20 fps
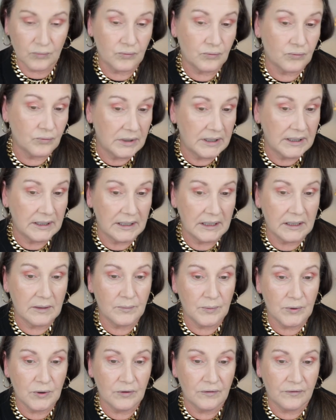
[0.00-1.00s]
really
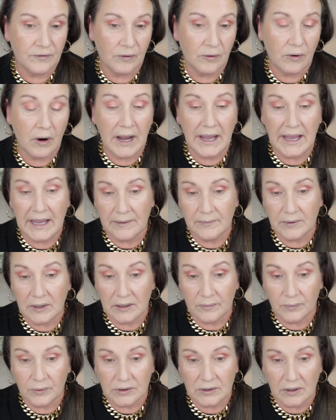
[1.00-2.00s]
beautiful. I am
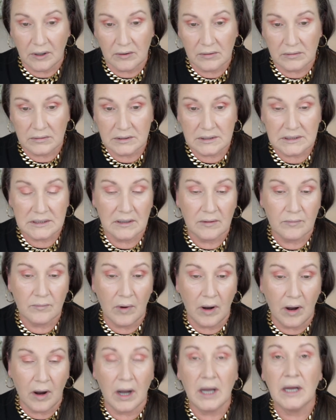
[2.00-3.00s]
going to put on
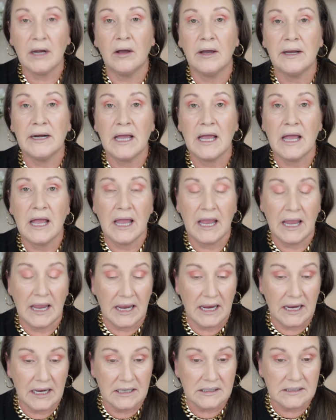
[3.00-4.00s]
some eyeliner
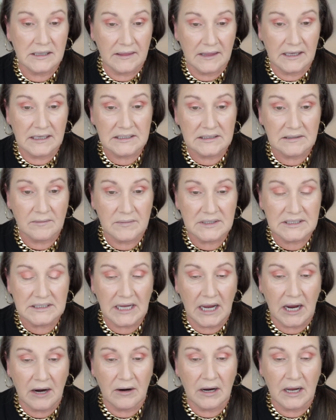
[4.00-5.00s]
and then some
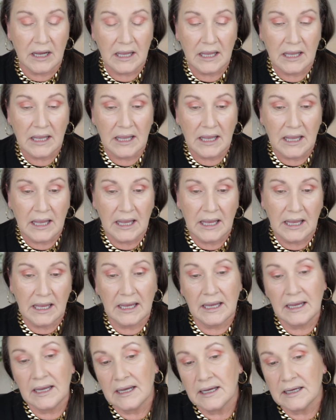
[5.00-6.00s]
mascara,
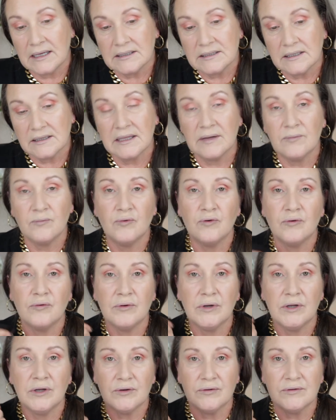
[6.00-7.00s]
and then
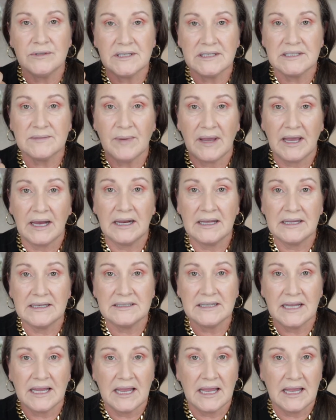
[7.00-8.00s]
we'll use this
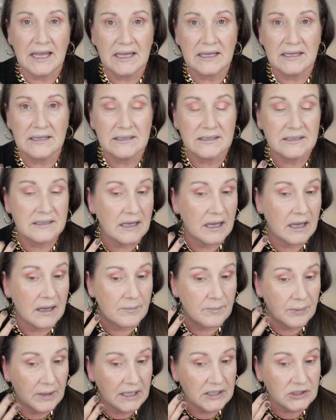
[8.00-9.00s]
palette as
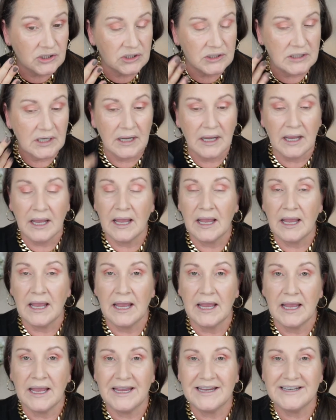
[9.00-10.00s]
a blush
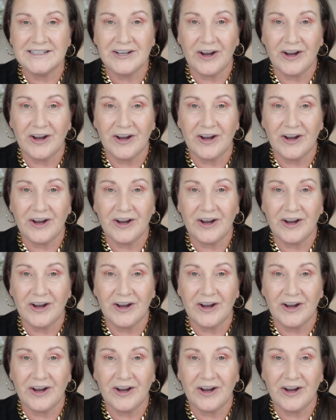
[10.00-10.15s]
and